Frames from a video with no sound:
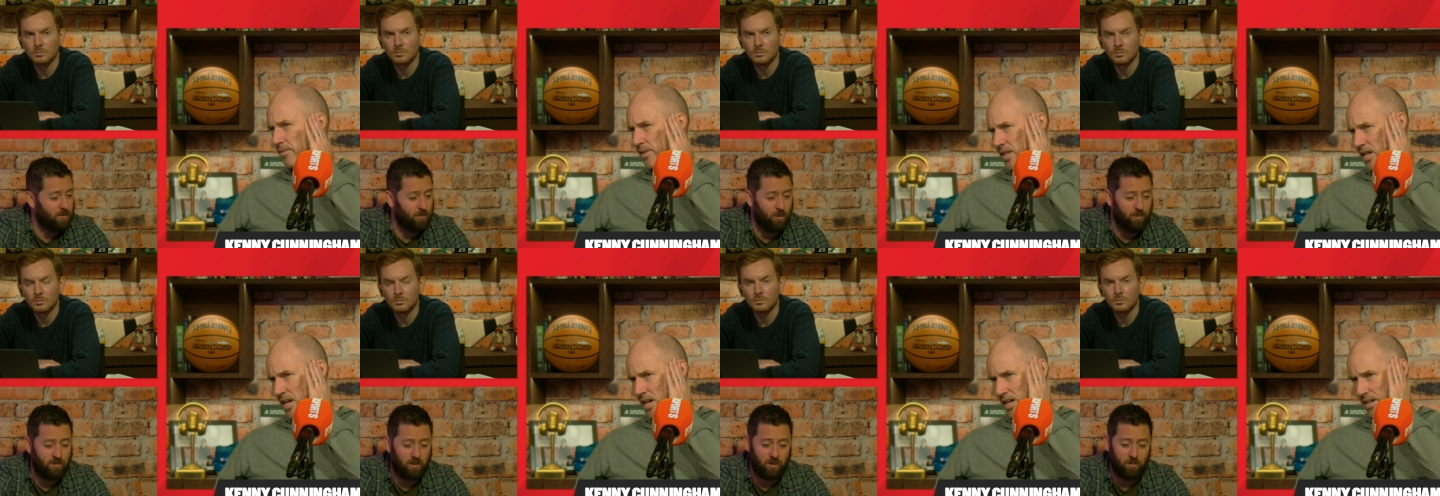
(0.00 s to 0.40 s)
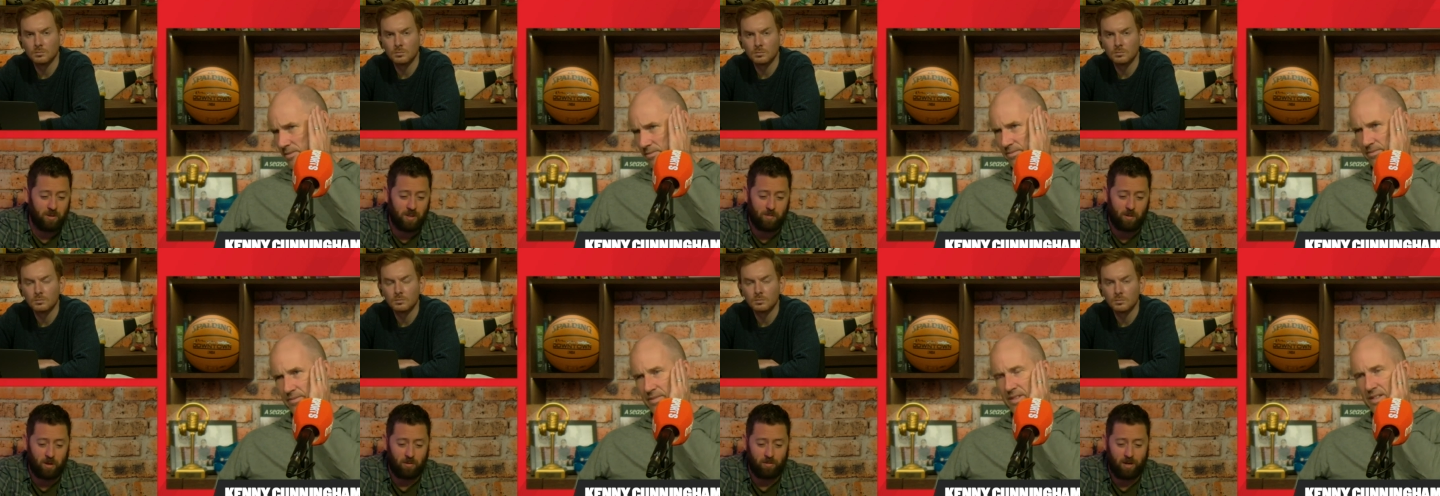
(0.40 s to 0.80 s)
Speaker 1: moved yeah. to Queen's
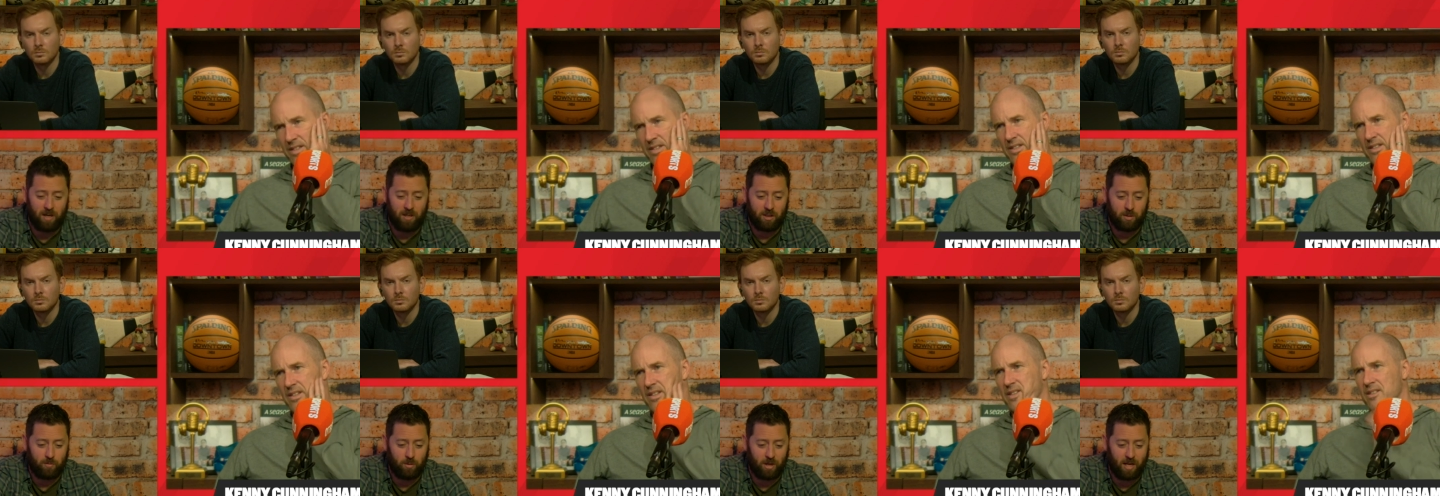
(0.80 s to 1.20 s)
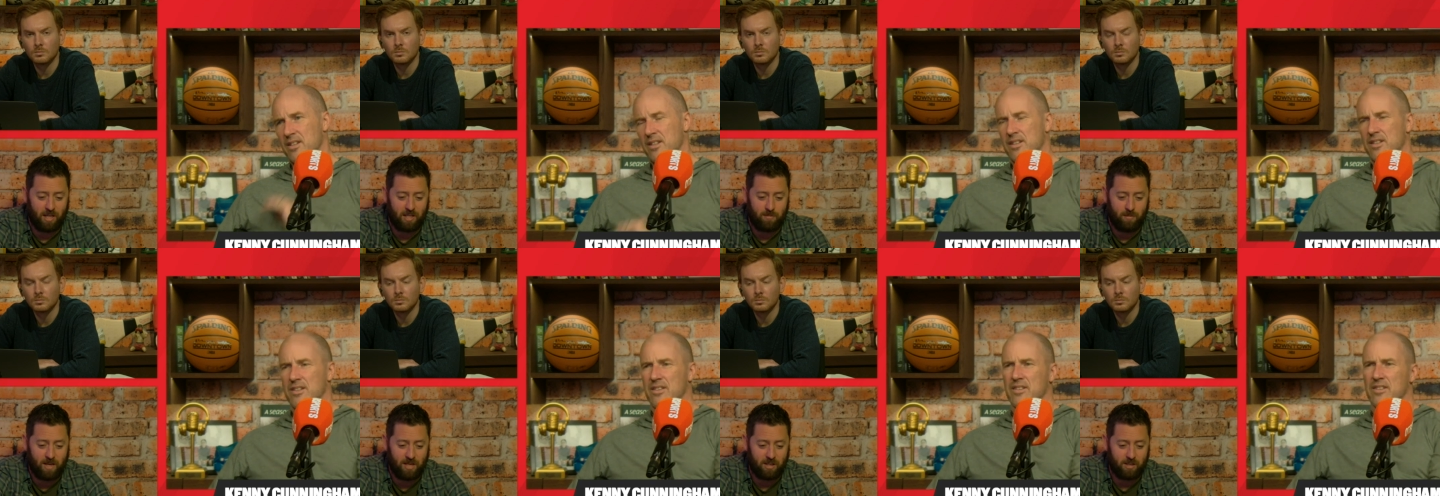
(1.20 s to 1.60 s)
Park Rangers, but
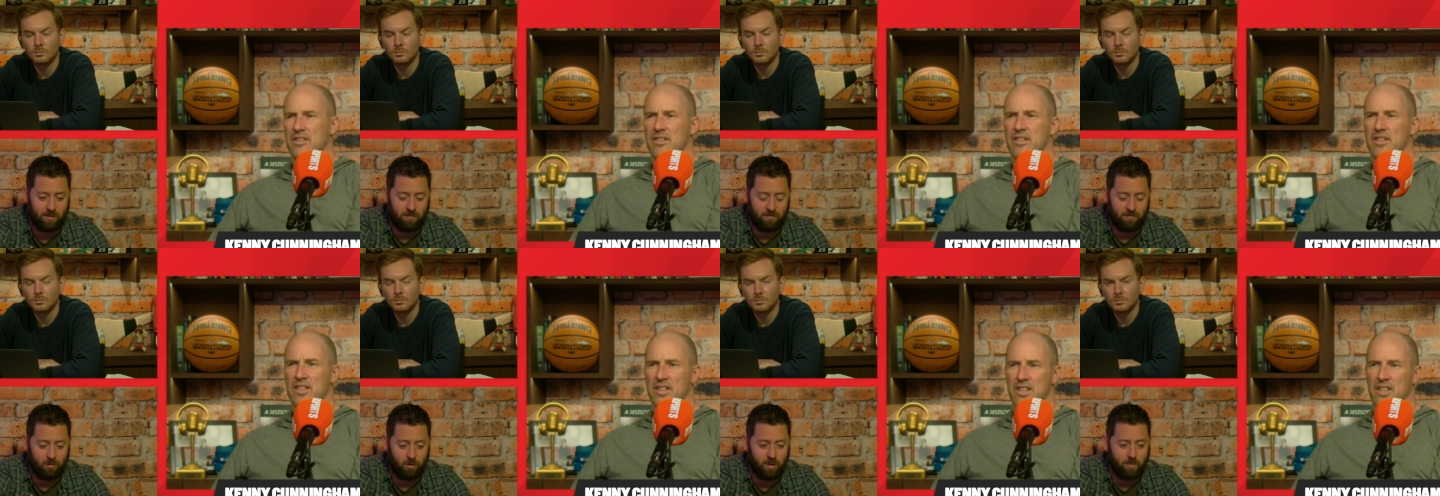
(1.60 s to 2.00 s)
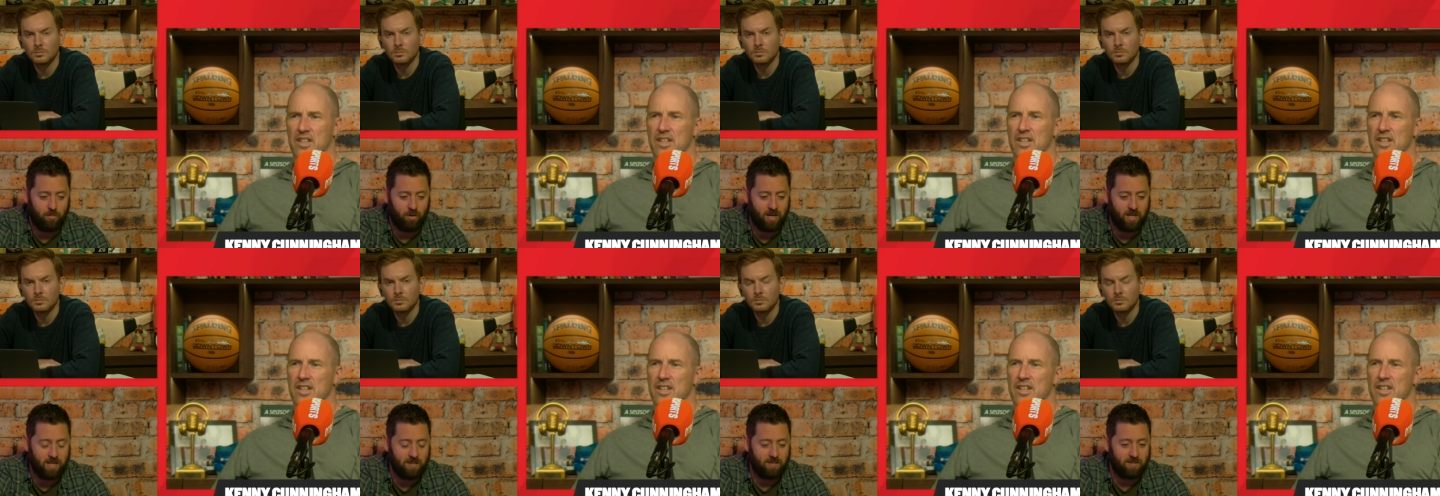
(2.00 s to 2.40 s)
hasn't managed to fully
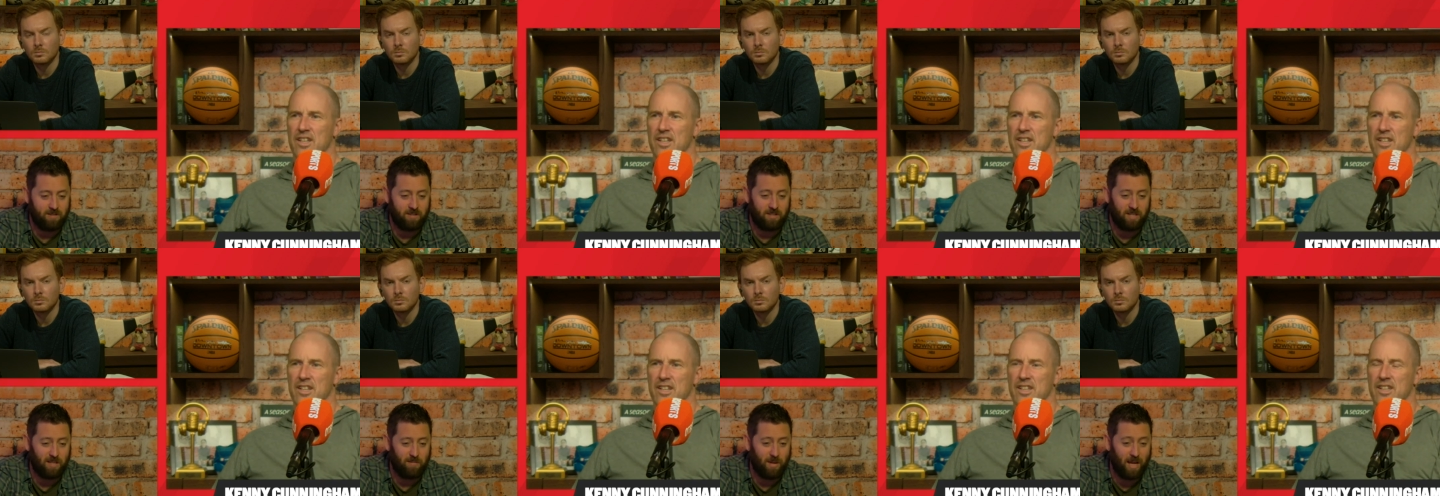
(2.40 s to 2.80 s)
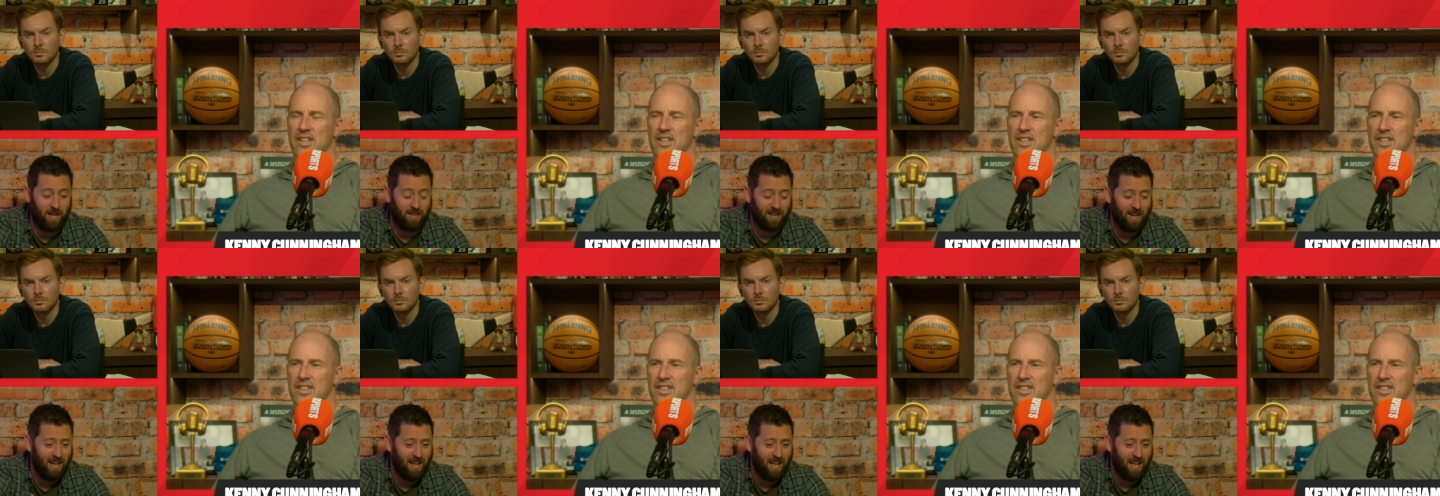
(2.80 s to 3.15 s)
break into the team yet.